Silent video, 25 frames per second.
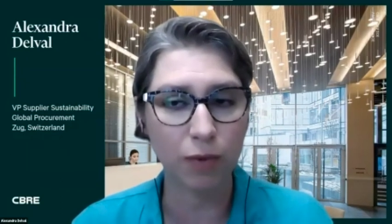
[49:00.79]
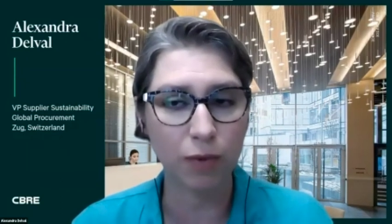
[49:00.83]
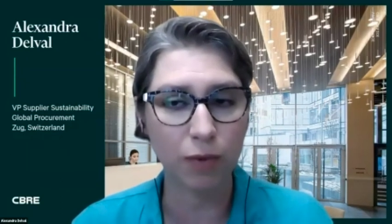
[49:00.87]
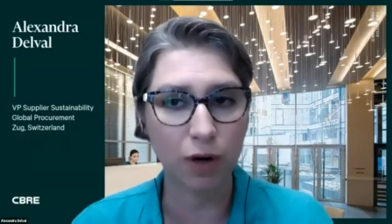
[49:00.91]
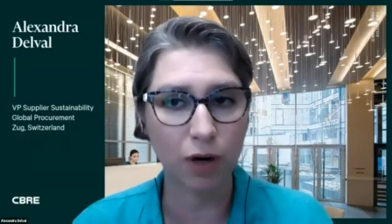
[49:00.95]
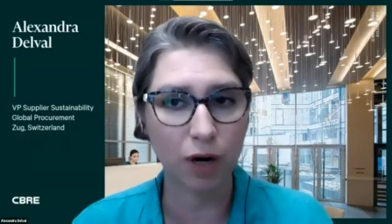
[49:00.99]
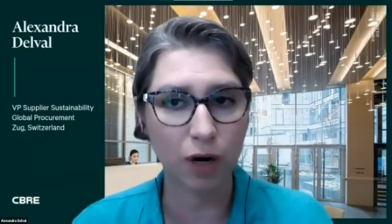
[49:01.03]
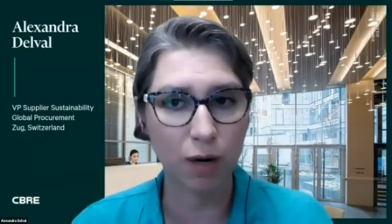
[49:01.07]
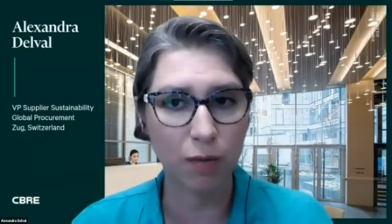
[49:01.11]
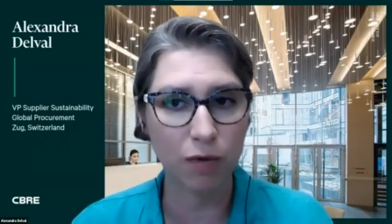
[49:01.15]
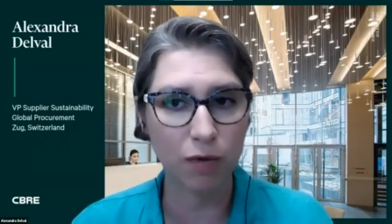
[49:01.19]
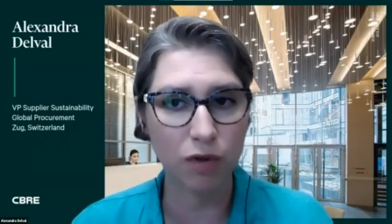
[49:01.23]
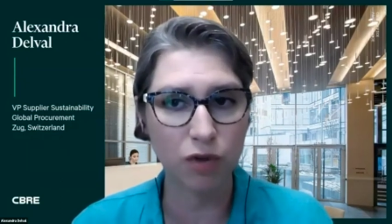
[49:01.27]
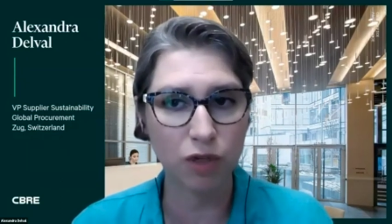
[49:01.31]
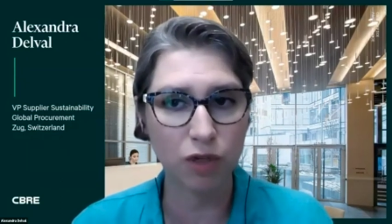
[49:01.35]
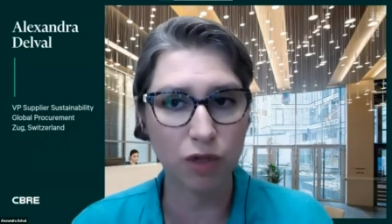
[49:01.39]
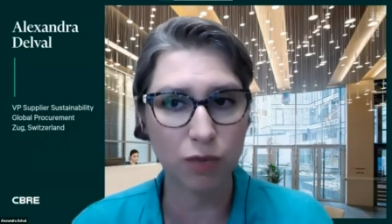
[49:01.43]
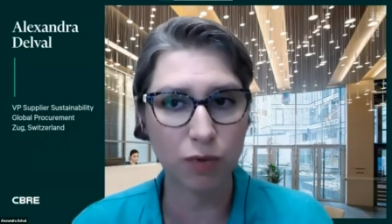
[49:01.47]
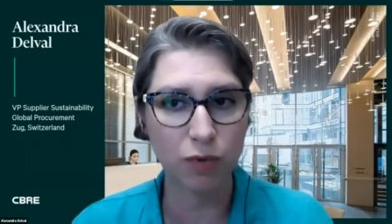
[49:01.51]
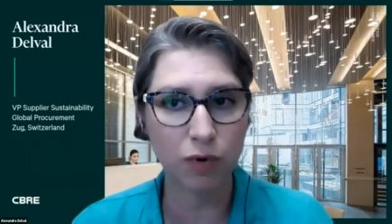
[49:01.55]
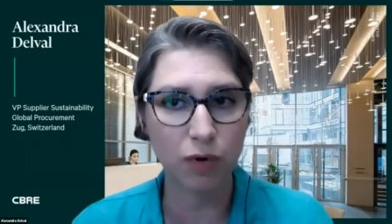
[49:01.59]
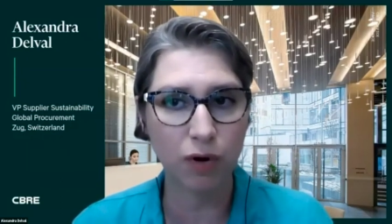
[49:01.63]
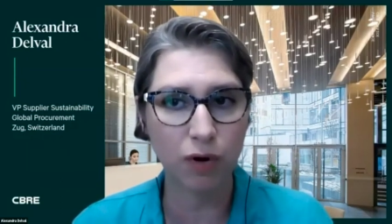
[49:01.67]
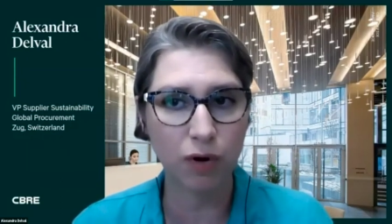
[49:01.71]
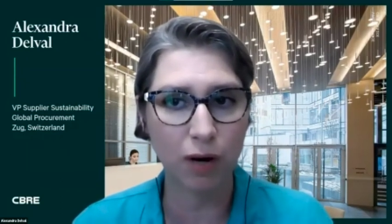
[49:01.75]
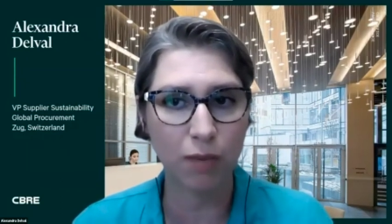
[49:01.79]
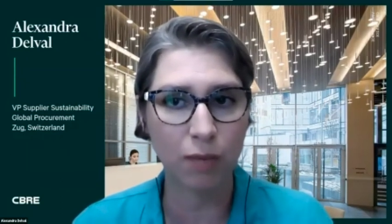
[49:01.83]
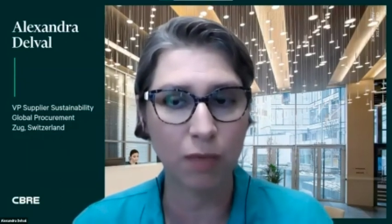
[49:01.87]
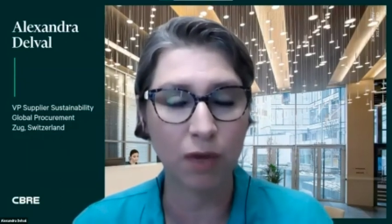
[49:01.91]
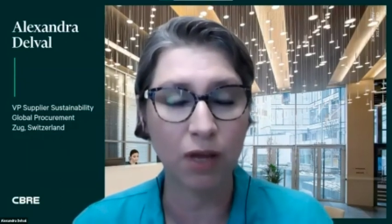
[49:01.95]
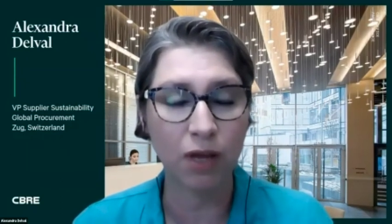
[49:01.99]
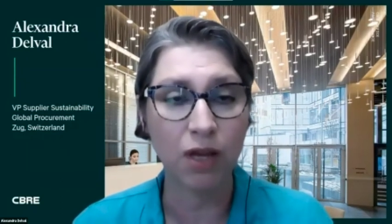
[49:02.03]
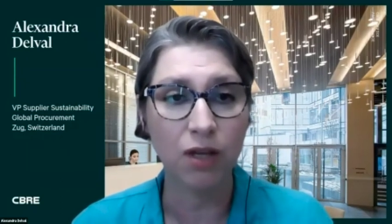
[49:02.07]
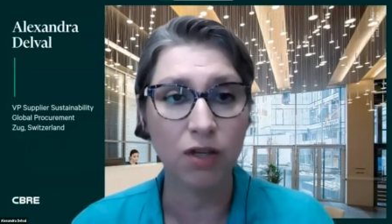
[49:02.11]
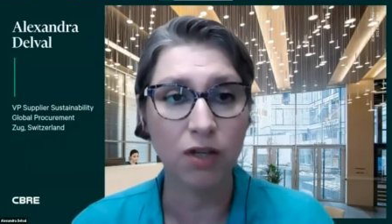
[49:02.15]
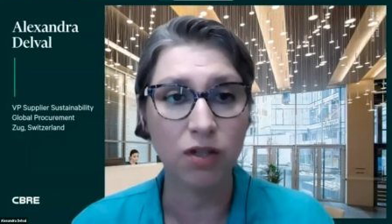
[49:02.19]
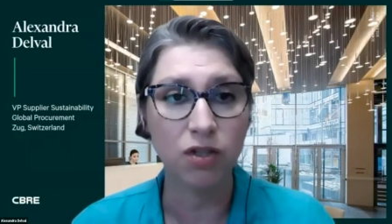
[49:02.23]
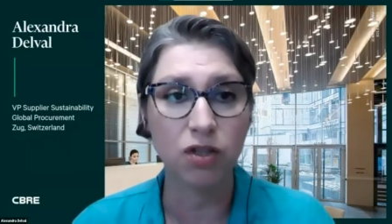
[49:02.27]
our carbon trace program
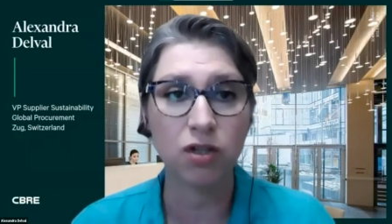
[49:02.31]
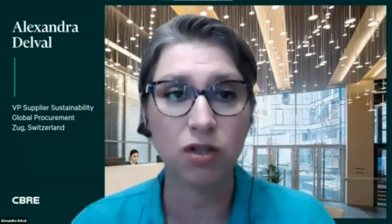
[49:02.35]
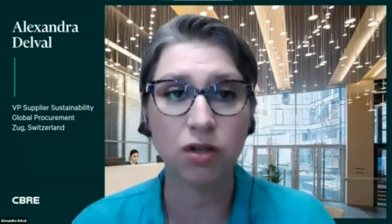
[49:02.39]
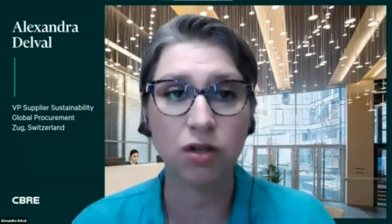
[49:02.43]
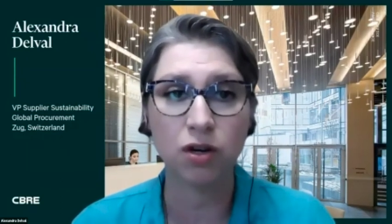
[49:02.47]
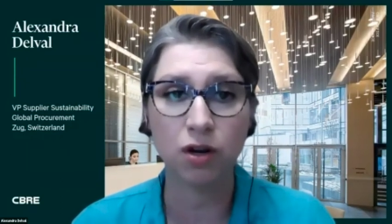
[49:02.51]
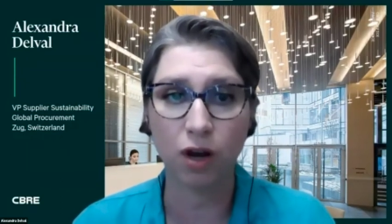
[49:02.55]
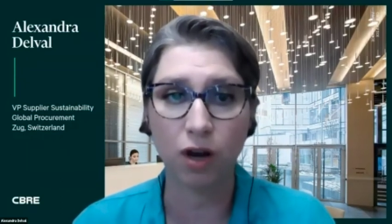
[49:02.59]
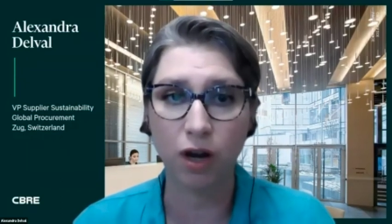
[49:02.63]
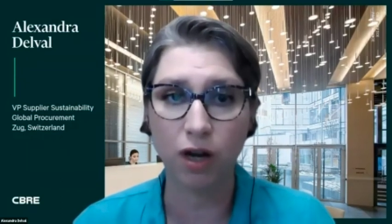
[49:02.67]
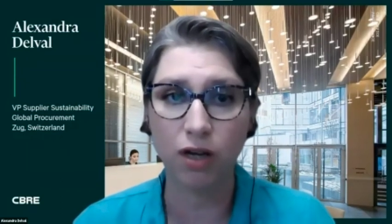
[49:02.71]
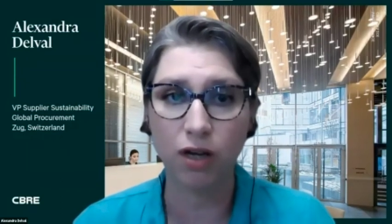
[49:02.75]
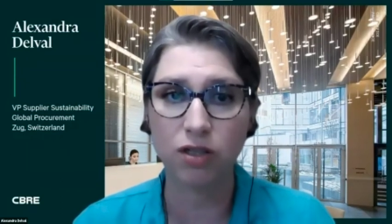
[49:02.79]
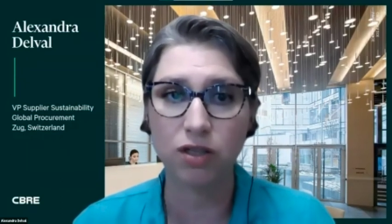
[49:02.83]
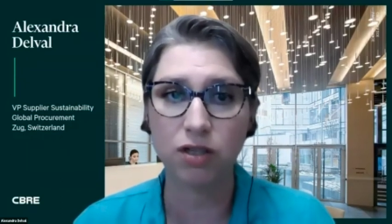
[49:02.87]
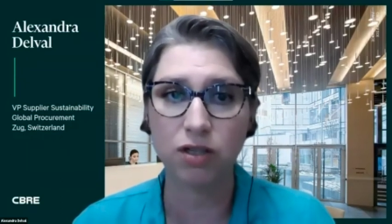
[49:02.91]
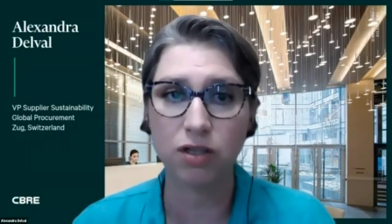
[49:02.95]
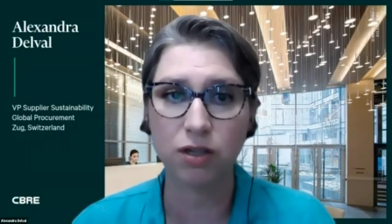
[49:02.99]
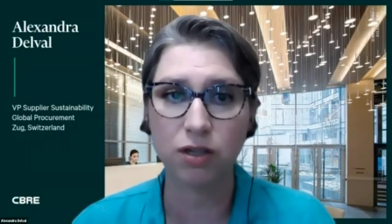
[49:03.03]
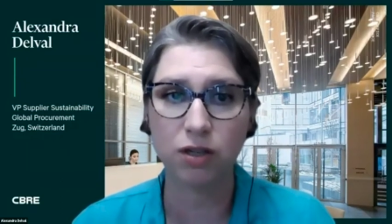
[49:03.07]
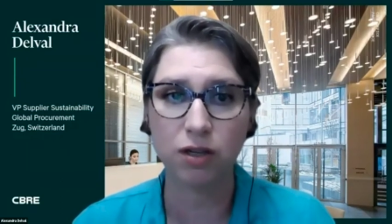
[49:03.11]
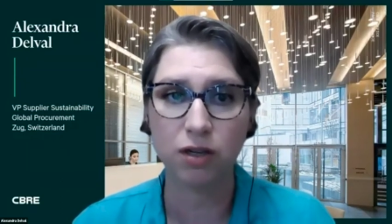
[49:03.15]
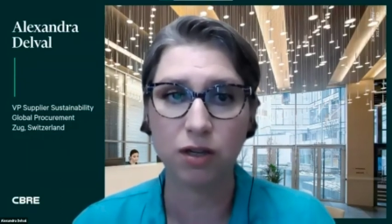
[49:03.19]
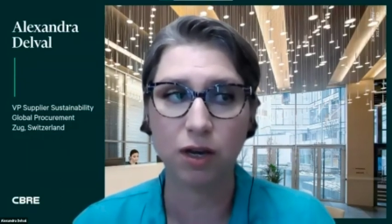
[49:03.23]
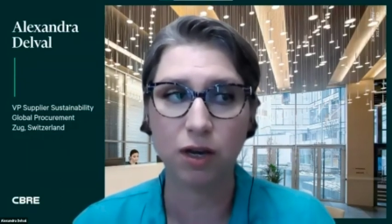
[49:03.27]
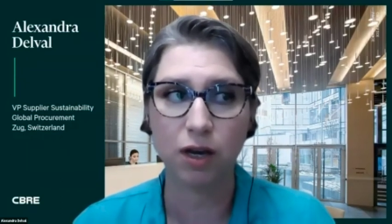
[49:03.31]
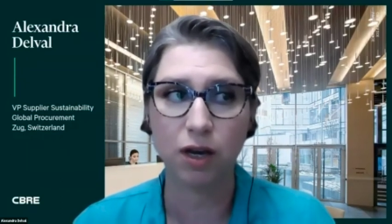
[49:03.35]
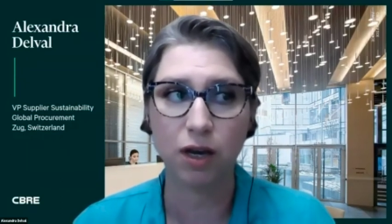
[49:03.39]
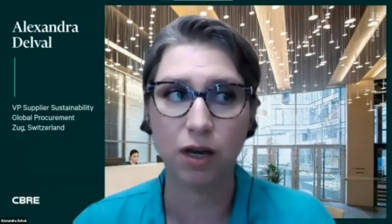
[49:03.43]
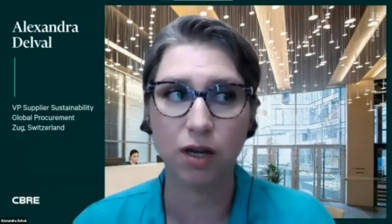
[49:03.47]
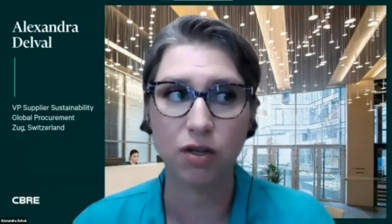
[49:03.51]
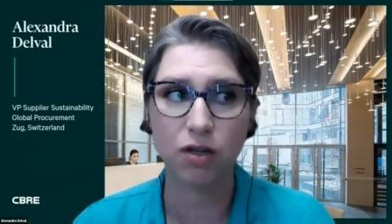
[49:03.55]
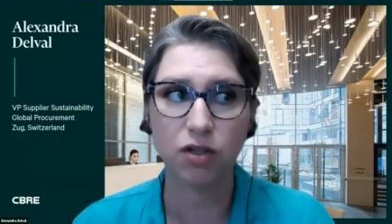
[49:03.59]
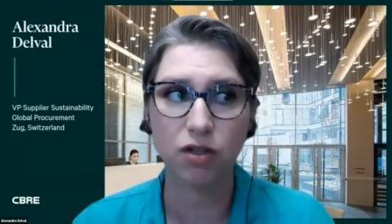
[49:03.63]
to not uh,